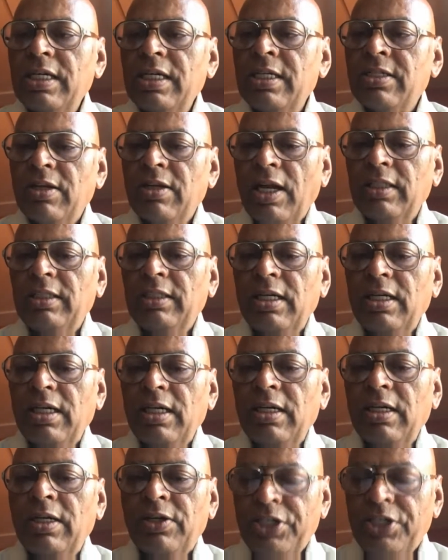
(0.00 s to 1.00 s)
It's
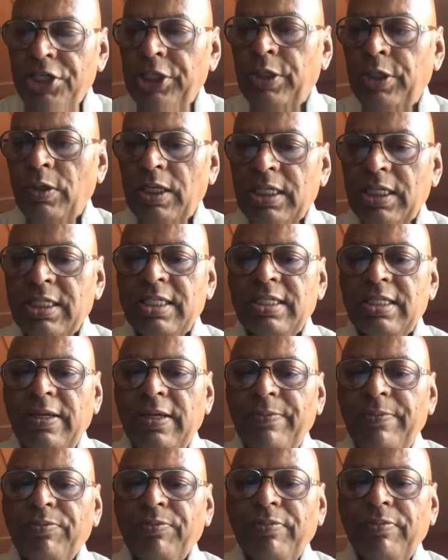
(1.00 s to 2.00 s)
rather ridiculous,
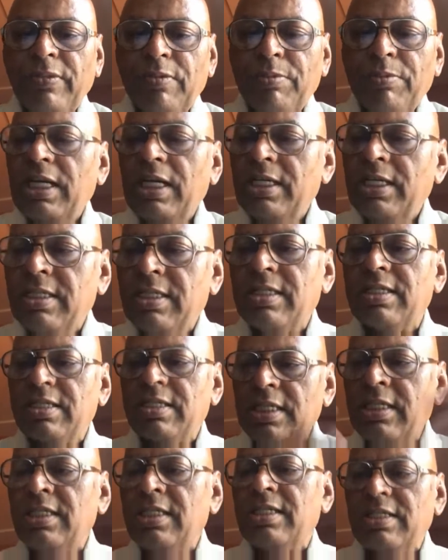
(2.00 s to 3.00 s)
but
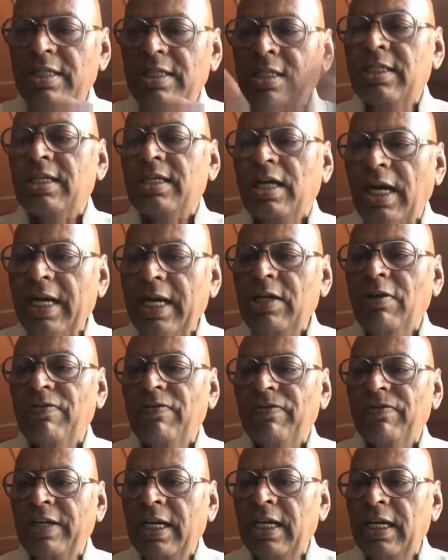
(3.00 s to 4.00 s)
it's a kind
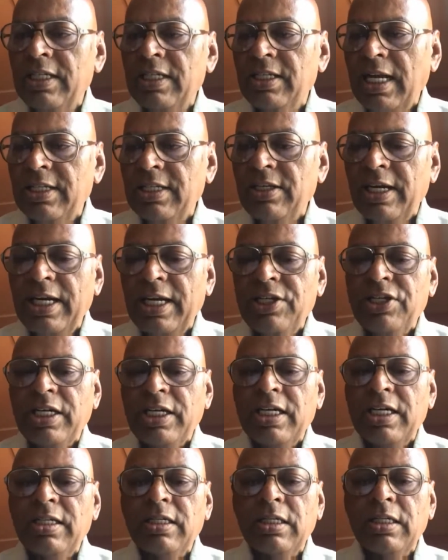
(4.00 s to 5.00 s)
of
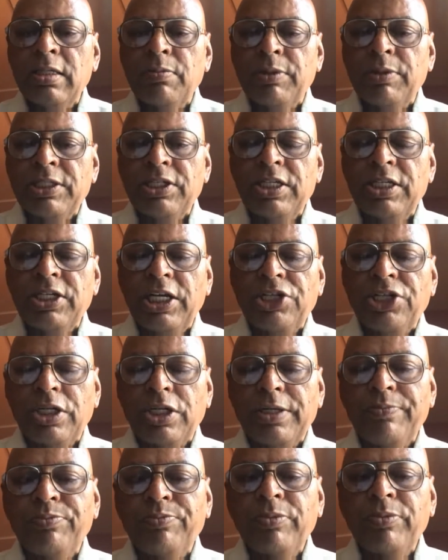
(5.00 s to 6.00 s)
exaggerated
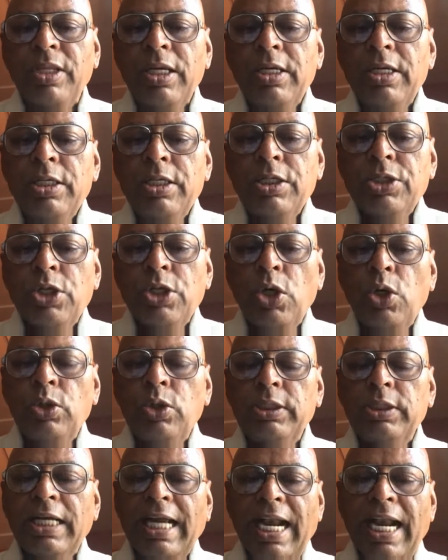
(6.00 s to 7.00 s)
presentation.
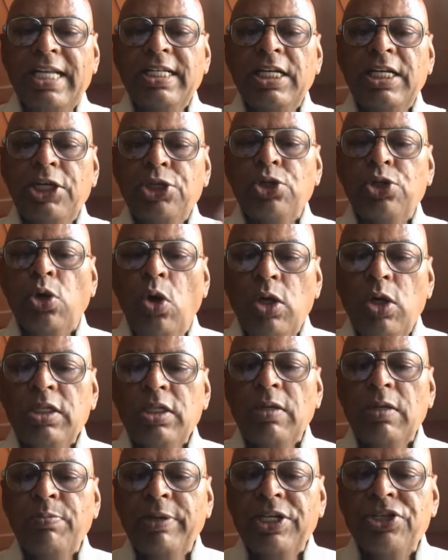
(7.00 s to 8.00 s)
So the candidate
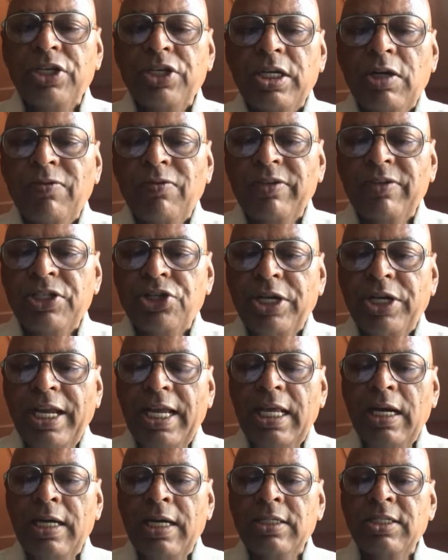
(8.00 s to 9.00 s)
draws a picture of a
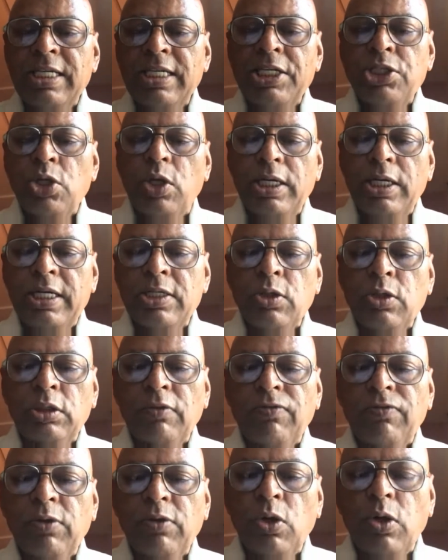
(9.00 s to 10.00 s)
chair and sits on it on
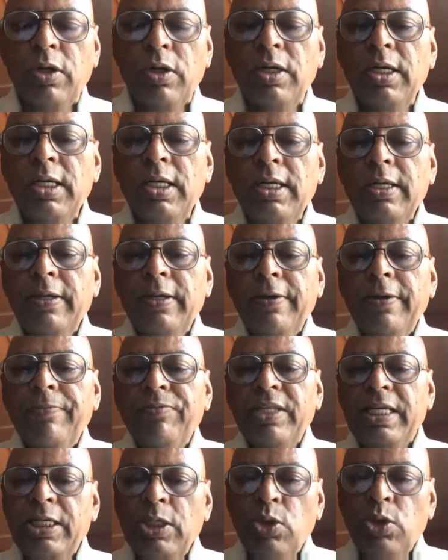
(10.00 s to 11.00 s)
the floor.
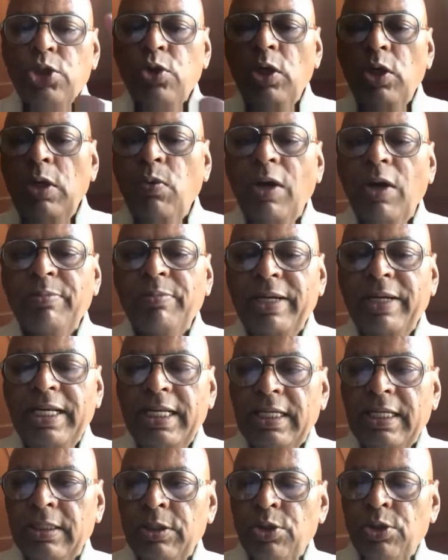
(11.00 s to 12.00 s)
He knows only one
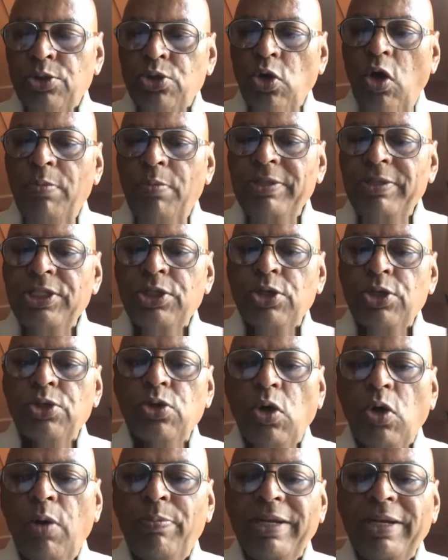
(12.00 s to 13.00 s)
meaning. So draw means to
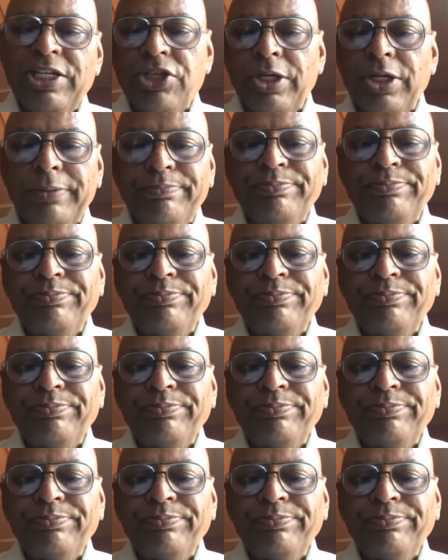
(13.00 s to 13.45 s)
draw a picture.